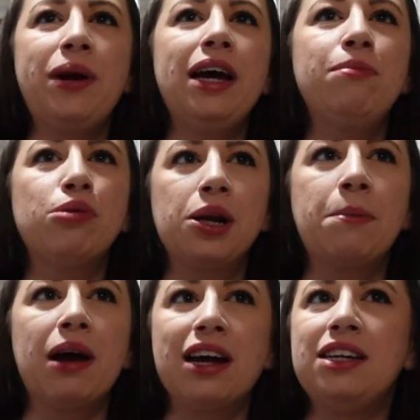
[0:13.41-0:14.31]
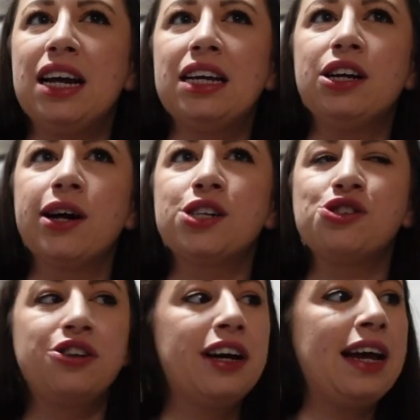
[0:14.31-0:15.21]
We had a pretty bad day here
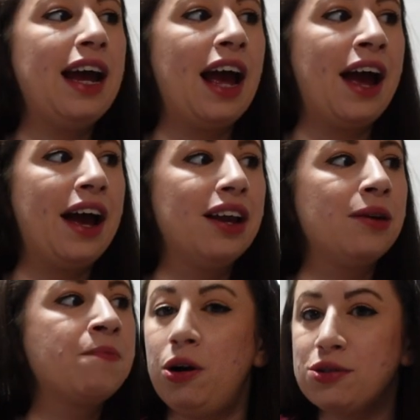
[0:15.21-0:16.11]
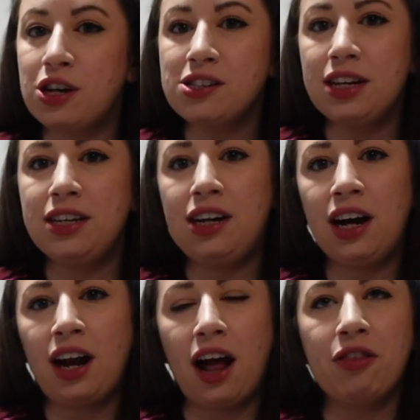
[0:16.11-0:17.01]
yesterday, and when it was all said and
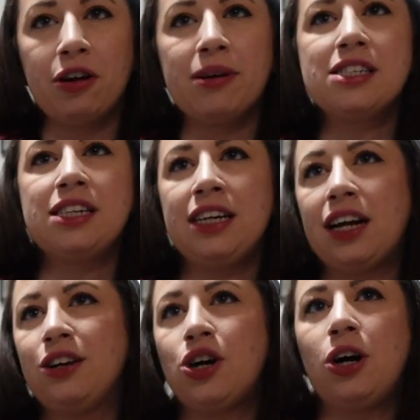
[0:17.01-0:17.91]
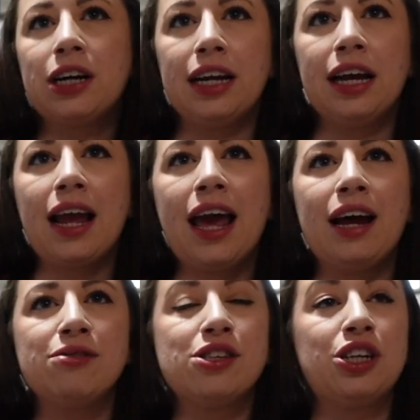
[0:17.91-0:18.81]
done, I thought about sitting down and talking, and
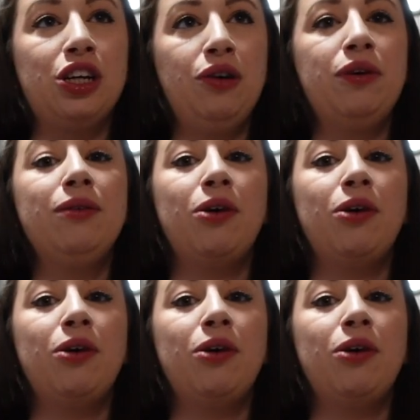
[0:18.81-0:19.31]
I was like, you know what?